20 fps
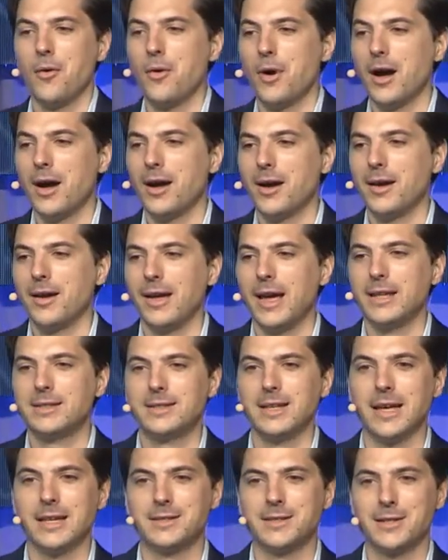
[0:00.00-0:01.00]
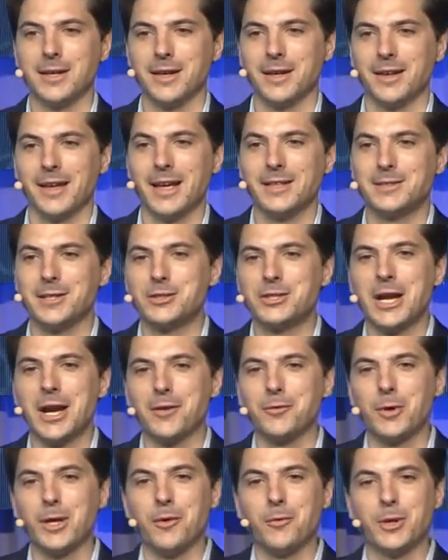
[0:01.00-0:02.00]
a
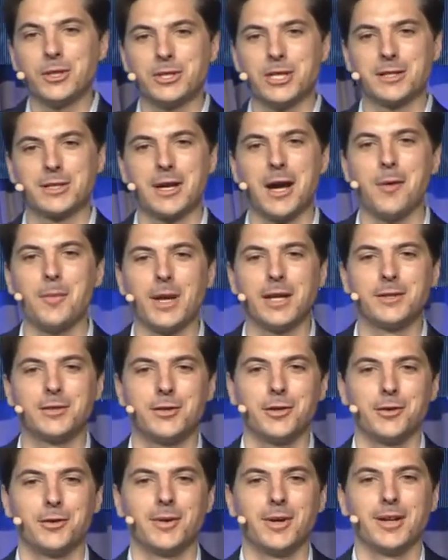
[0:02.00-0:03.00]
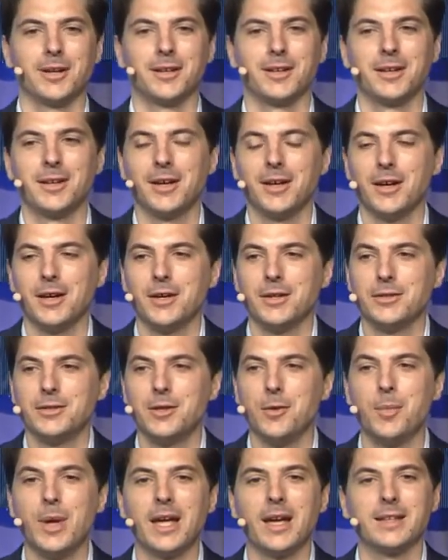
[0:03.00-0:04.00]
child which is coming to
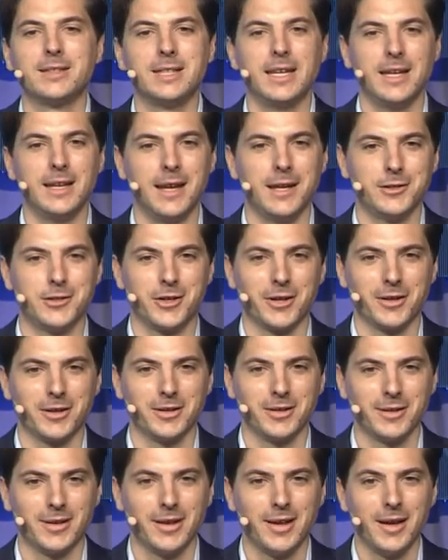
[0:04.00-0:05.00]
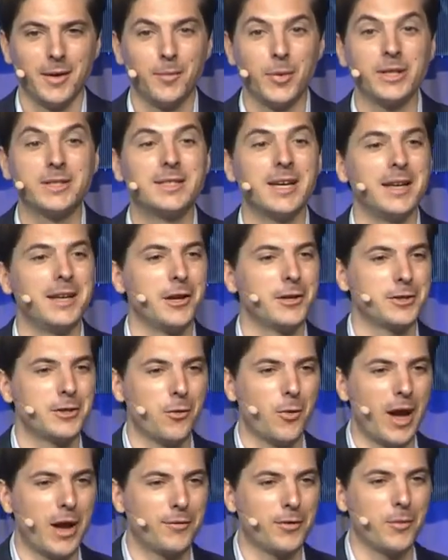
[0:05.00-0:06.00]
being a teenager, but 10 years
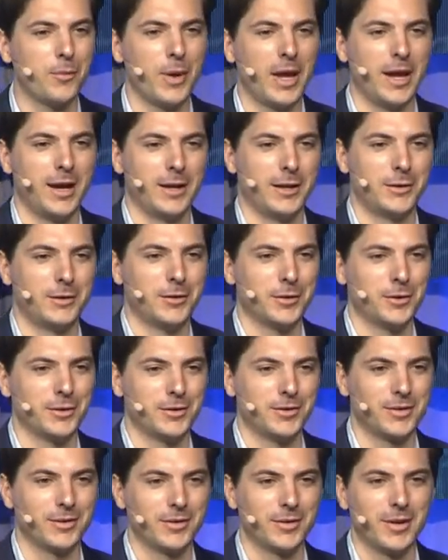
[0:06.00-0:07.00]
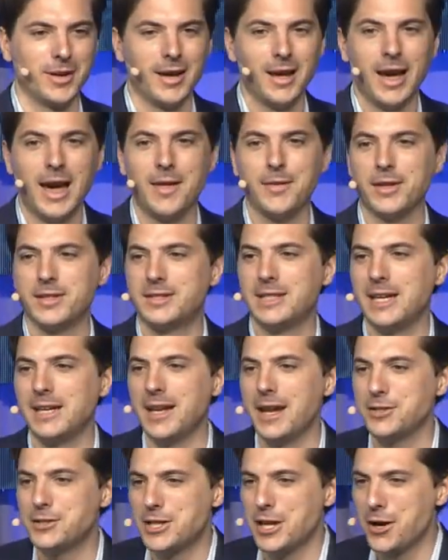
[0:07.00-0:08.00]
away from being an adult. And these
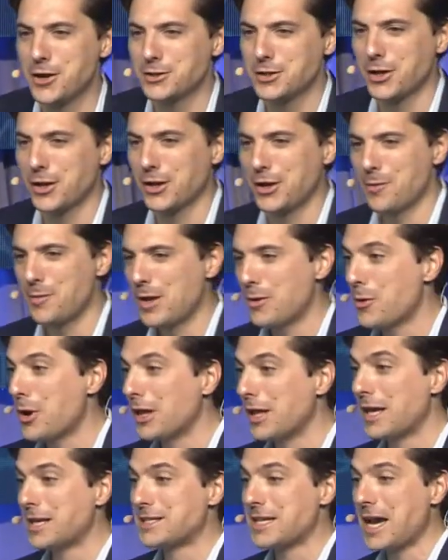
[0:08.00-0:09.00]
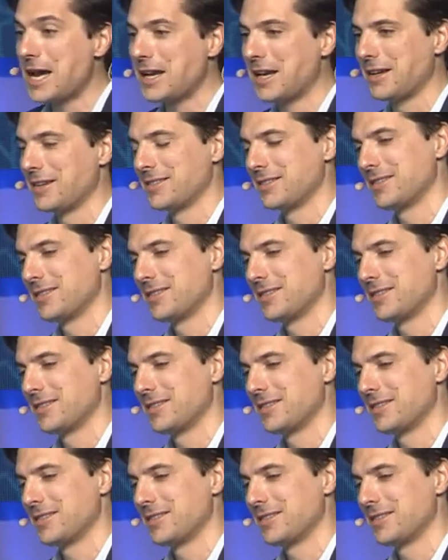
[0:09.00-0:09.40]
teenage years are going to be really exciting.